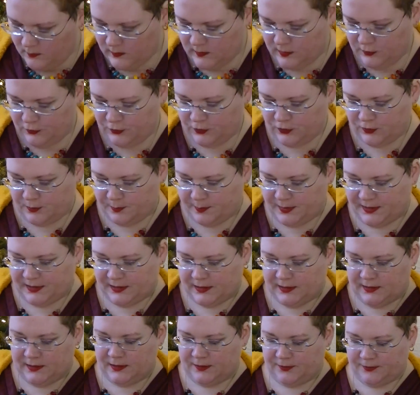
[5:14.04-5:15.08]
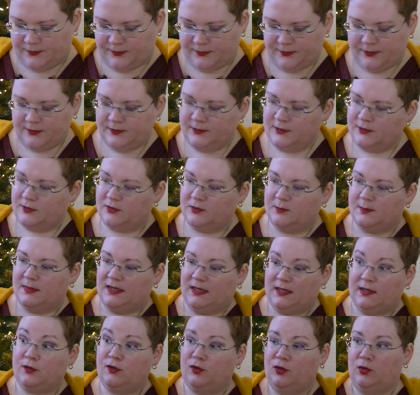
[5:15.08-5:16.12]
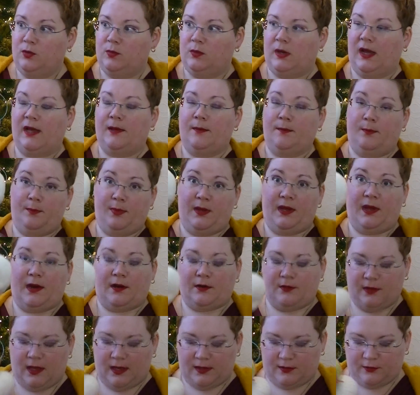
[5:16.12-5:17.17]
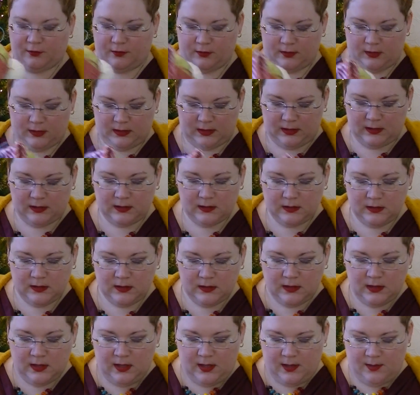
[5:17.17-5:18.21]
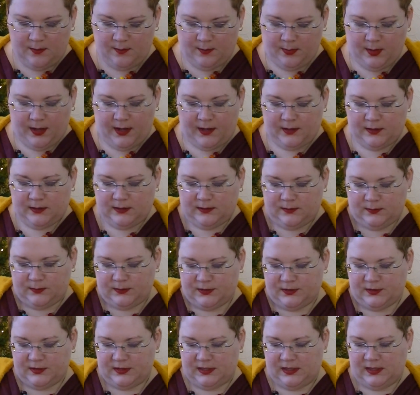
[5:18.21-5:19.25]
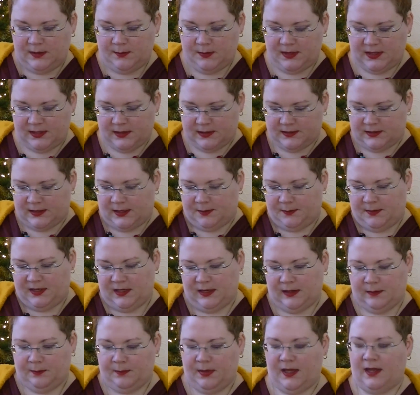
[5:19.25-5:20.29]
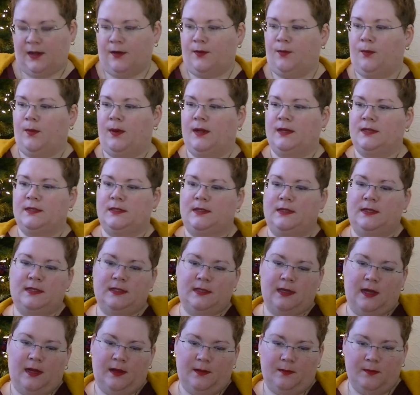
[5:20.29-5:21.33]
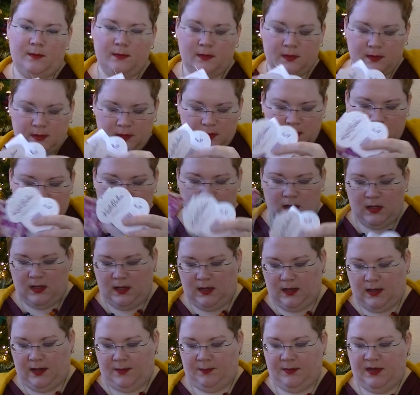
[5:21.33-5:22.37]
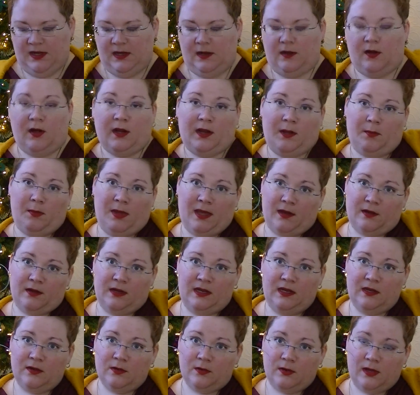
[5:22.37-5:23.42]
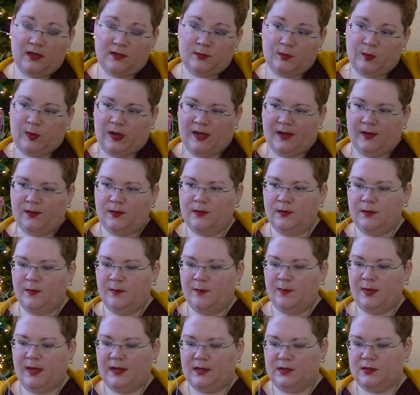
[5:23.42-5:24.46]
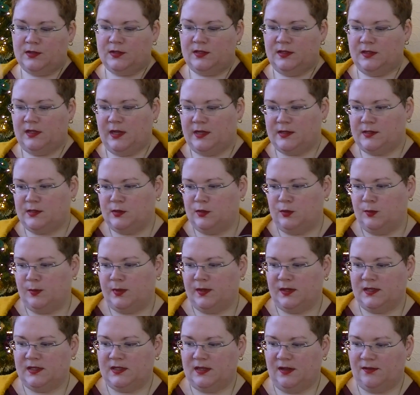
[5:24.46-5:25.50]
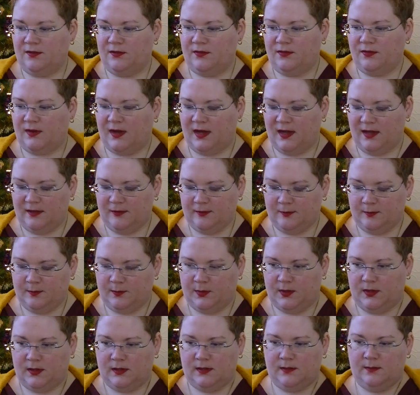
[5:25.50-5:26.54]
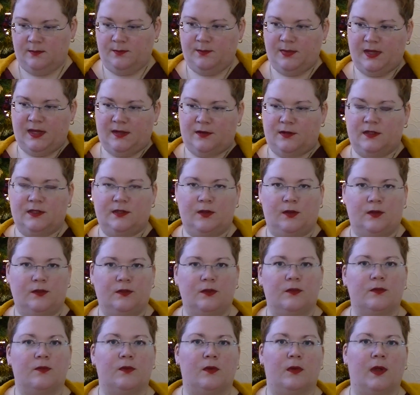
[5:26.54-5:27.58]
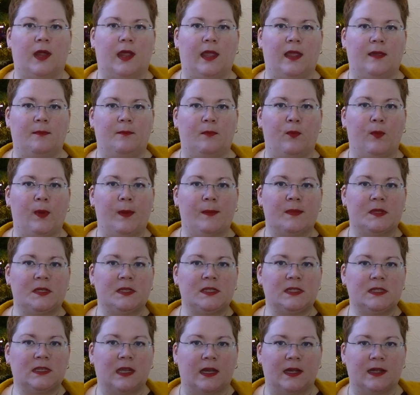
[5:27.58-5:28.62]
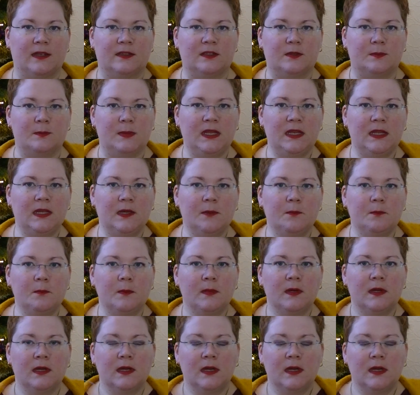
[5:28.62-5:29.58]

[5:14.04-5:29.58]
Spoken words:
It should be enough to make 2 pairs actually, but we'll see, because I'm knitting bigger ones this time. I'm knitting on a bigger needle as well. Pattern suggests 2.75, but pattern is also for a women's size medium,